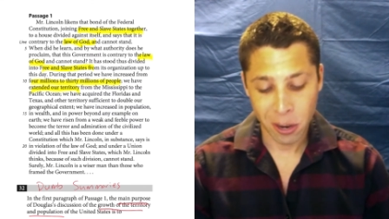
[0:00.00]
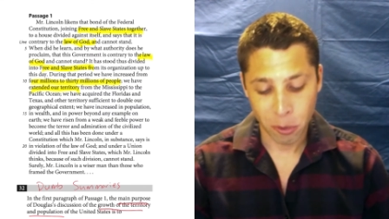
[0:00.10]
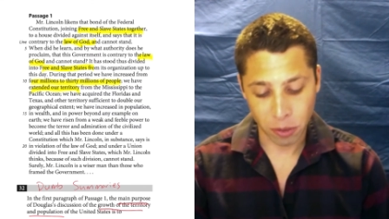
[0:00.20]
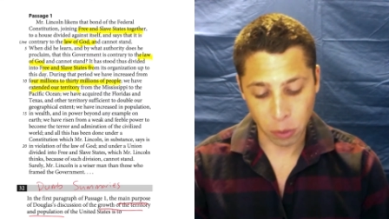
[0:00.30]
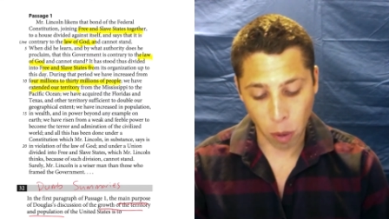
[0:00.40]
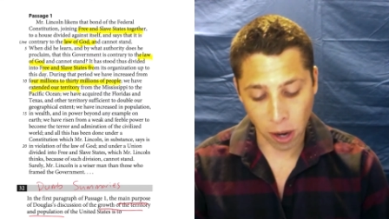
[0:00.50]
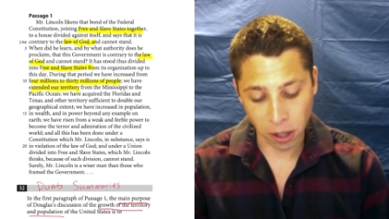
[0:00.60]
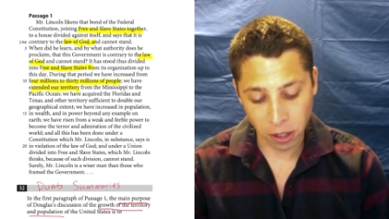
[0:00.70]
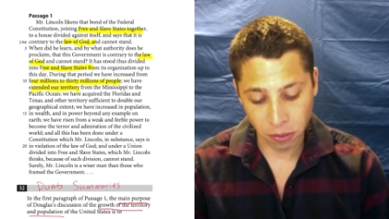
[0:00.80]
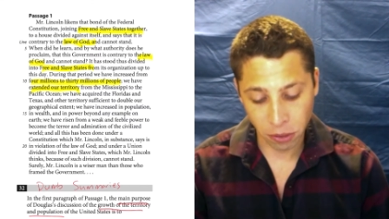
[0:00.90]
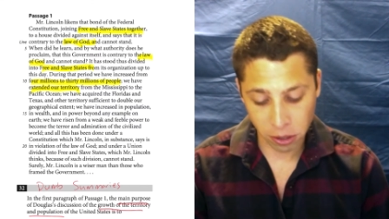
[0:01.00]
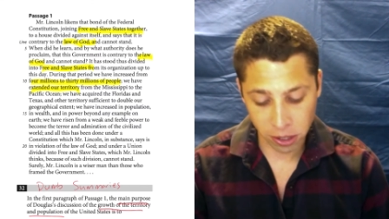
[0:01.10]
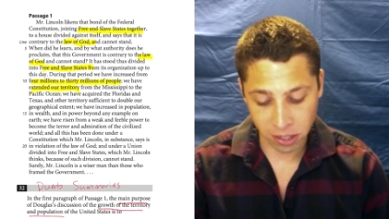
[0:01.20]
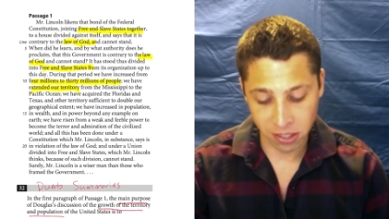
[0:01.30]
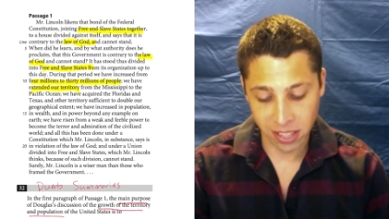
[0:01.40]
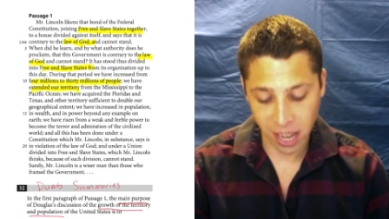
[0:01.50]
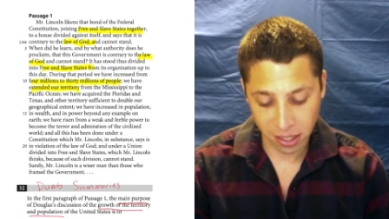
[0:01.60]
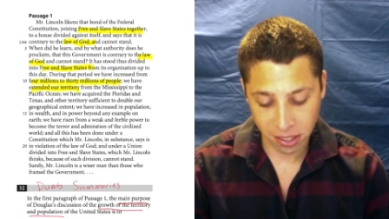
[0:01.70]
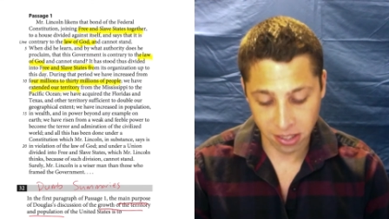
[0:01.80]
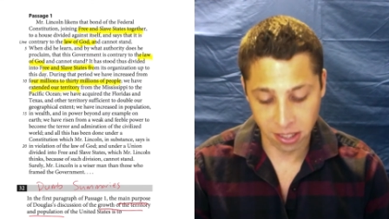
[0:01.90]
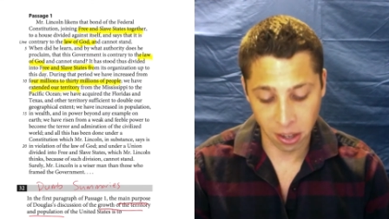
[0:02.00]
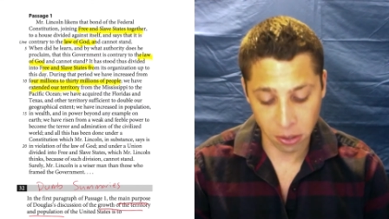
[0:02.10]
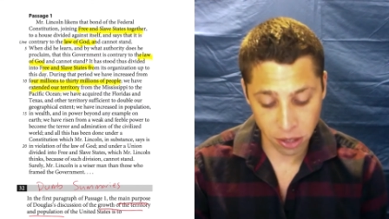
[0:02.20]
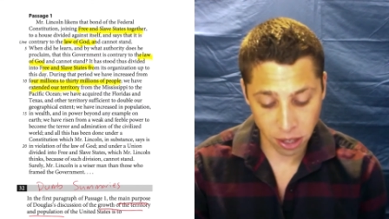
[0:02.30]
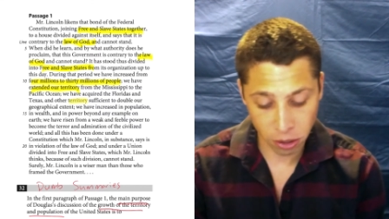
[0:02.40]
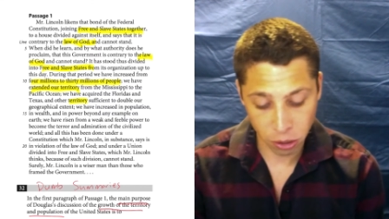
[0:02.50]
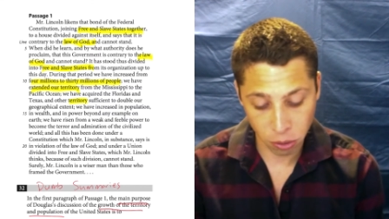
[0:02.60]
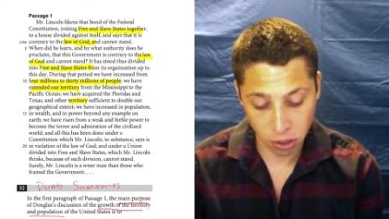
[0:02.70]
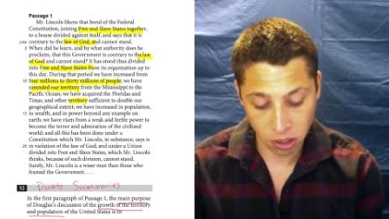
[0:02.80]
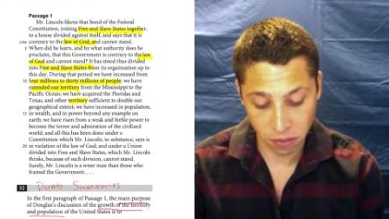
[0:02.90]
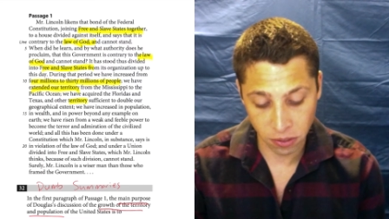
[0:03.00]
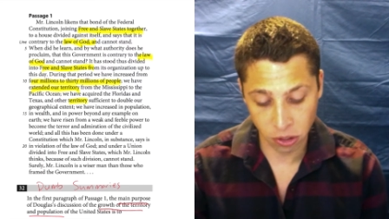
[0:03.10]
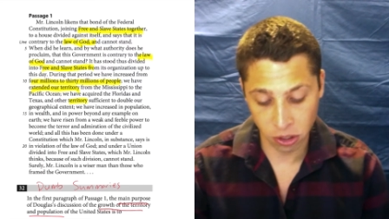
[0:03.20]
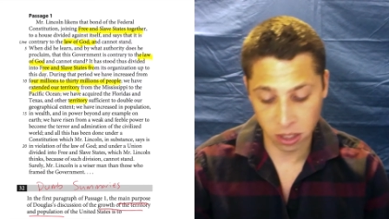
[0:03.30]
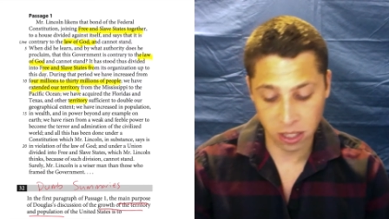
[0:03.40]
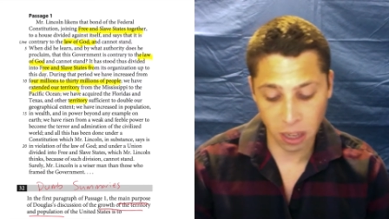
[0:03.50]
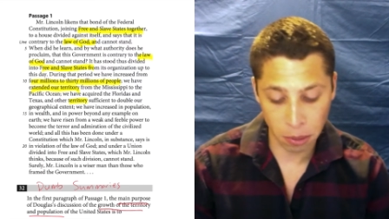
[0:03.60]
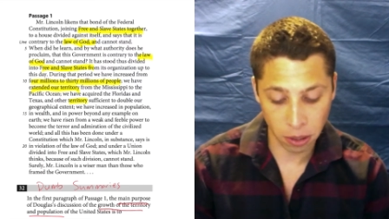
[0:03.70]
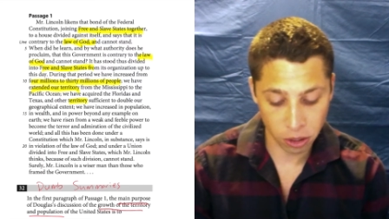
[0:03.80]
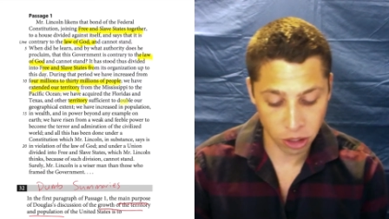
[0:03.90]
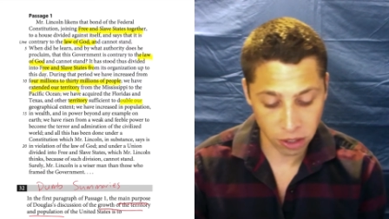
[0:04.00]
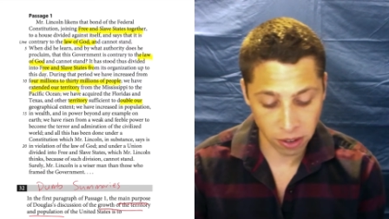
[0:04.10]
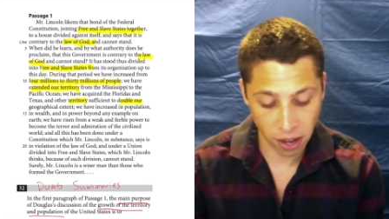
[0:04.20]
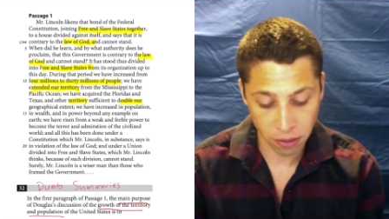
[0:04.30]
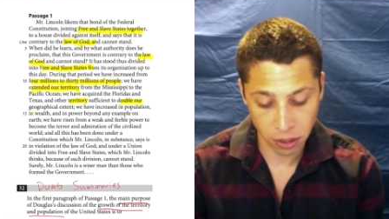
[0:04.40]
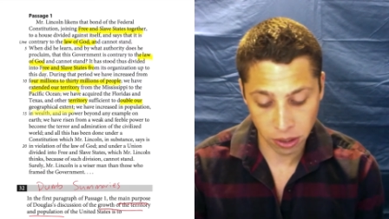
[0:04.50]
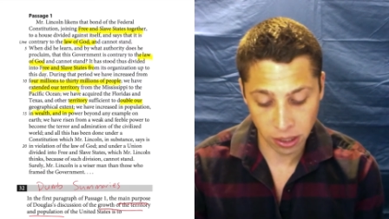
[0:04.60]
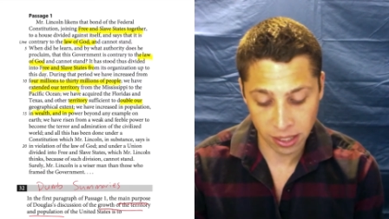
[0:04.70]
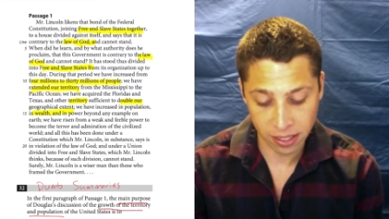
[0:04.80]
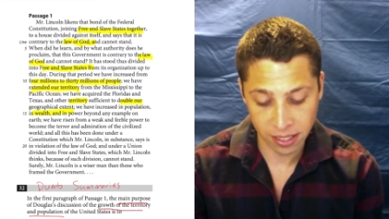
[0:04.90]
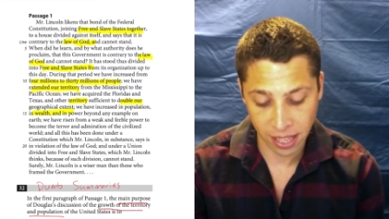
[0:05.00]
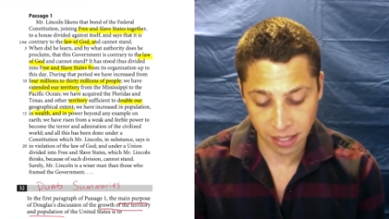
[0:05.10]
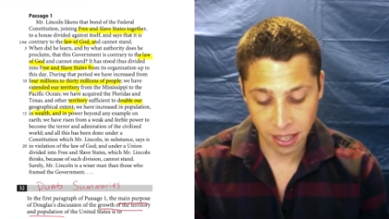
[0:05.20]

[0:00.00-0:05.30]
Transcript: We've acquired the Floridas and Texas and other territories sufficient to double our geographical extent.